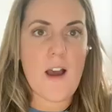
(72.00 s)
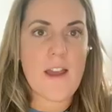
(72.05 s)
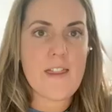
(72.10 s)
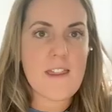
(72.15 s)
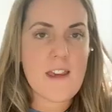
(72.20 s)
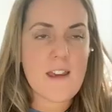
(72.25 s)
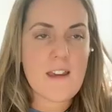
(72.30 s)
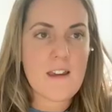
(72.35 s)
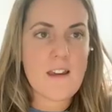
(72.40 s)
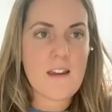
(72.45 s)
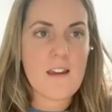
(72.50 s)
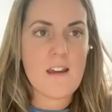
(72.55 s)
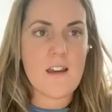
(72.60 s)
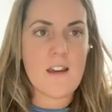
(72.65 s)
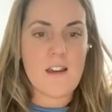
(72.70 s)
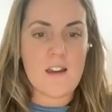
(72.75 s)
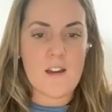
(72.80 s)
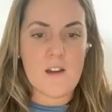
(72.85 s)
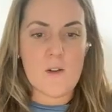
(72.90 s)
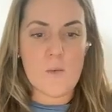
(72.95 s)
I think
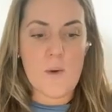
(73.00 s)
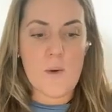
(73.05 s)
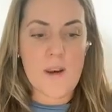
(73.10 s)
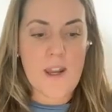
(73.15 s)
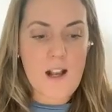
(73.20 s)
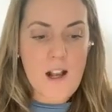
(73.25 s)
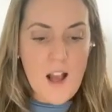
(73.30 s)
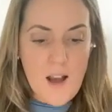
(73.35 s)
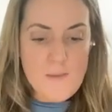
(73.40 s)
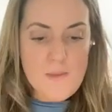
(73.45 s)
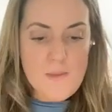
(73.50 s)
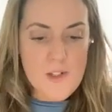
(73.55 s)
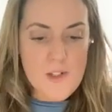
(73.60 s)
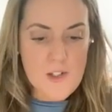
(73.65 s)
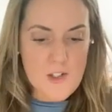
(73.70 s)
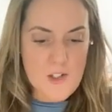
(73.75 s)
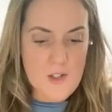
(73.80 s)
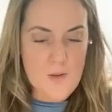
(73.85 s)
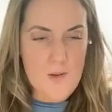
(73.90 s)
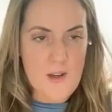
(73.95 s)
when it comes to
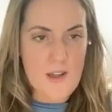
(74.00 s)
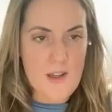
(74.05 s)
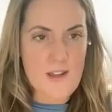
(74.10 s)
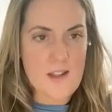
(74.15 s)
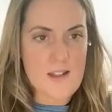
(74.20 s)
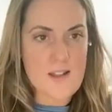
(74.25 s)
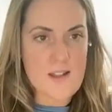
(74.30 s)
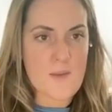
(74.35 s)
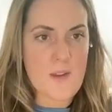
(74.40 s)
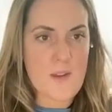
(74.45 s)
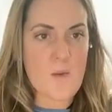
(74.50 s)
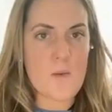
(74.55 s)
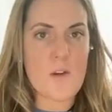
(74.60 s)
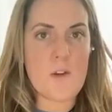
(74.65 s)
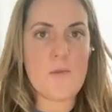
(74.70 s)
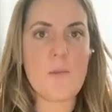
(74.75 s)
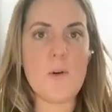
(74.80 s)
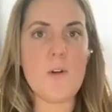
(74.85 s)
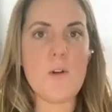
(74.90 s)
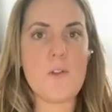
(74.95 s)
cueing, that's something
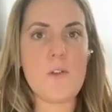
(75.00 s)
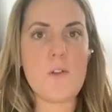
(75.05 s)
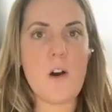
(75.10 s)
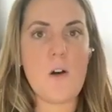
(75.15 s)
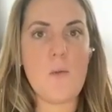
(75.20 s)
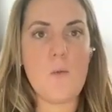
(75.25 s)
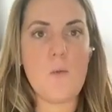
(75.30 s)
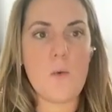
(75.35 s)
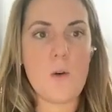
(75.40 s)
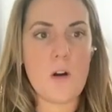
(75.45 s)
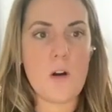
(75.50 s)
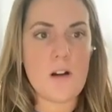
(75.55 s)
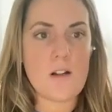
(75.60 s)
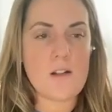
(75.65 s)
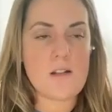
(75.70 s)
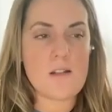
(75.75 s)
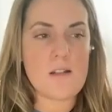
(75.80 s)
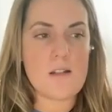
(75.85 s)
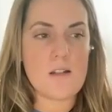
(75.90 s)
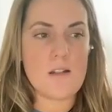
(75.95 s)
we've both
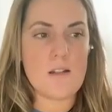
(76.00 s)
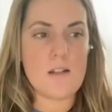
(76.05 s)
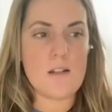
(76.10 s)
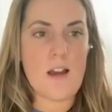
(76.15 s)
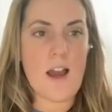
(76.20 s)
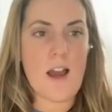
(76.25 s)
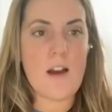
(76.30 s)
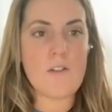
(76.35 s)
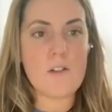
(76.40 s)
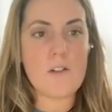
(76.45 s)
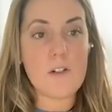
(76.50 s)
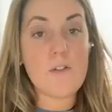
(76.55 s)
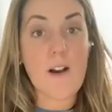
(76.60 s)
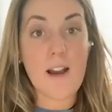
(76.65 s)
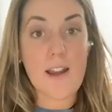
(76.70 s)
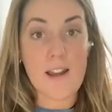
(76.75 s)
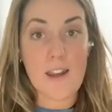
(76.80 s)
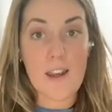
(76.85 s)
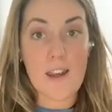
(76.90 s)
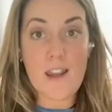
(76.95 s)
worked at
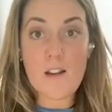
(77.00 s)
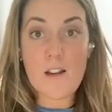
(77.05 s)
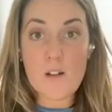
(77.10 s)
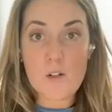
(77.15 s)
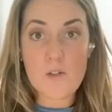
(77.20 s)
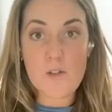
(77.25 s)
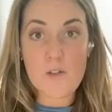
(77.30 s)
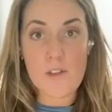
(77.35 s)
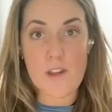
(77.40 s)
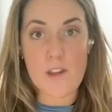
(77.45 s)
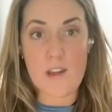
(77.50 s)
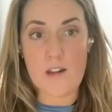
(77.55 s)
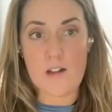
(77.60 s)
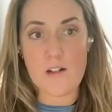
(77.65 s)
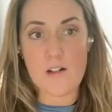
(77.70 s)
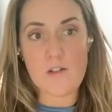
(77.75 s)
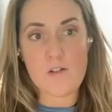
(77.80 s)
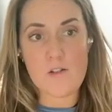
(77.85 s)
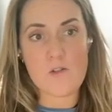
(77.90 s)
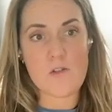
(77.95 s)
refining over the
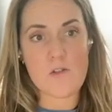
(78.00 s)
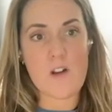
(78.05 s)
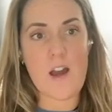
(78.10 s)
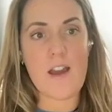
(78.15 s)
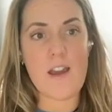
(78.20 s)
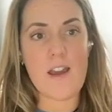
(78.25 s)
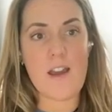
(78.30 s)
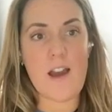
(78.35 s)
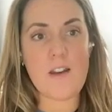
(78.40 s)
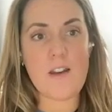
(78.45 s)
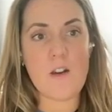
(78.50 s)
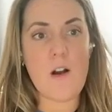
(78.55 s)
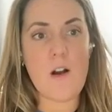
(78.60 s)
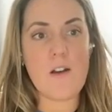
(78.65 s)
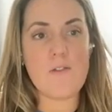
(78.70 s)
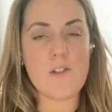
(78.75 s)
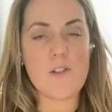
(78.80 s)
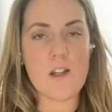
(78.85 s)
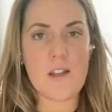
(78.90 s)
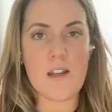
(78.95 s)
years to try. I know
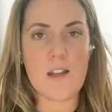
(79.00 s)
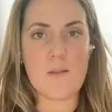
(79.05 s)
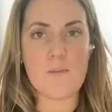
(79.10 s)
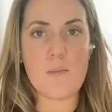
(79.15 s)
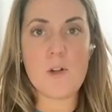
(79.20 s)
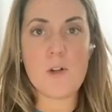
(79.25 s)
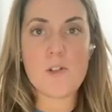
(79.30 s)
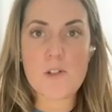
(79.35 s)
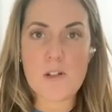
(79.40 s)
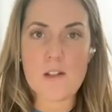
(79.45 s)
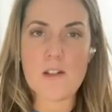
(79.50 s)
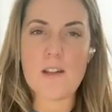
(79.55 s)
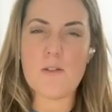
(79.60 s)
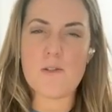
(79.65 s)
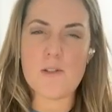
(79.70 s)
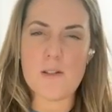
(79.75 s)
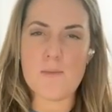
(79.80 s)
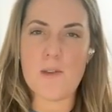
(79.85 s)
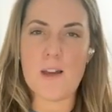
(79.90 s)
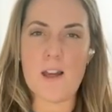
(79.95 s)
I've done personally, that
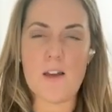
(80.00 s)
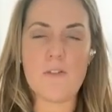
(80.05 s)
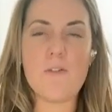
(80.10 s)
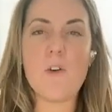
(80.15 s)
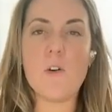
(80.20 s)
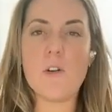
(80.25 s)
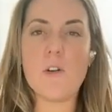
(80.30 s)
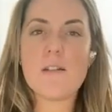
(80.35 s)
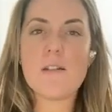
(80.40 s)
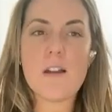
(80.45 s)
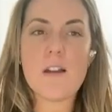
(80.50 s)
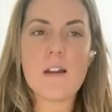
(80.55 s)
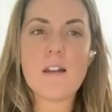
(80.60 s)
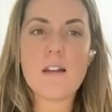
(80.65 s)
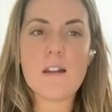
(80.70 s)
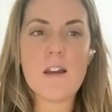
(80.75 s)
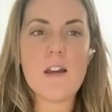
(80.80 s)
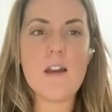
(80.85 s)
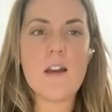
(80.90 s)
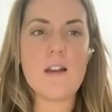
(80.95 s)
was something I focus
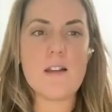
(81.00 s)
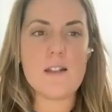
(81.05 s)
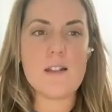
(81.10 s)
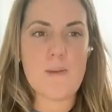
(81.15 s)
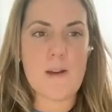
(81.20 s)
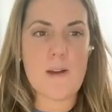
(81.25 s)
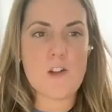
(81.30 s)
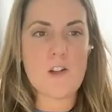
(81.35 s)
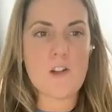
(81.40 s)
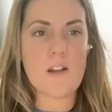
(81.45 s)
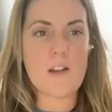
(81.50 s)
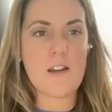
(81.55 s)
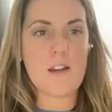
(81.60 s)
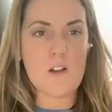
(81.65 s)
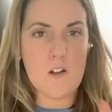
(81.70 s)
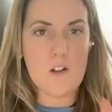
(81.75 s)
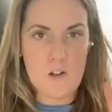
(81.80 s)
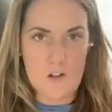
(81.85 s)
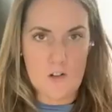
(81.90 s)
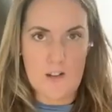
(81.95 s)
on,
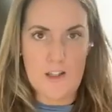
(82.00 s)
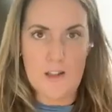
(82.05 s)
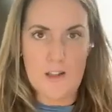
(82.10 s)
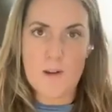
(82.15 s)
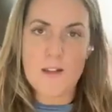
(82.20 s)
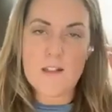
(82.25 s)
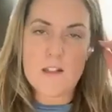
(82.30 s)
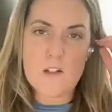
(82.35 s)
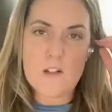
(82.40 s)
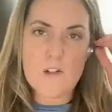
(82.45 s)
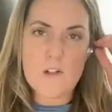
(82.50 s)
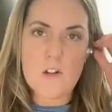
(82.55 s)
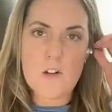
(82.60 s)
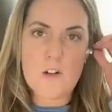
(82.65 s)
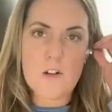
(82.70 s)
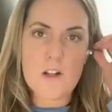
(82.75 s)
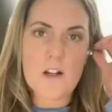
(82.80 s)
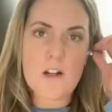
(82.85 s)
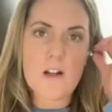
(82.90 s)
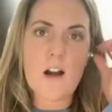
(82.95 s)
especially early in my teaching
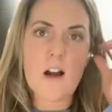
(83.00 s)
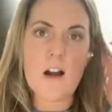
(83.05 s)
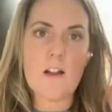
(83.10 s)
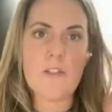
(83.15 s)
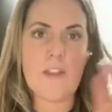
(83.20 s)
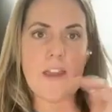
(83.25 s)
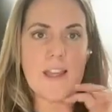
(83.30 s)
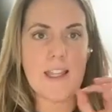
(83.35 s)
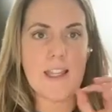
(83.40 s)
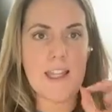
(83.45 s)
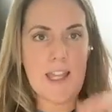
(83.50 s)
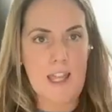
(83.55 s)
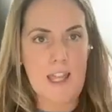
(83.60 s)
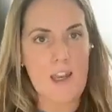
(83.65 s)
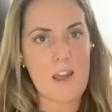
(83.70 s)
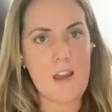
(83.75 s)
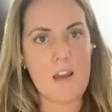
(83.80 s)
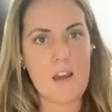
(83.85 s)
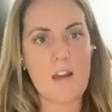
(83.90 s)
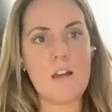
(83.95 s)
career, on
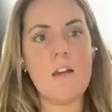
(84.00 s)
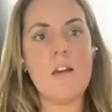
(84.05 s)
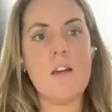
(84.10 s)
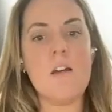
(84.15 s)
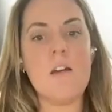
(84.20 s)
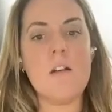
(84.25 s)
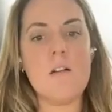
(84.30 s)
getting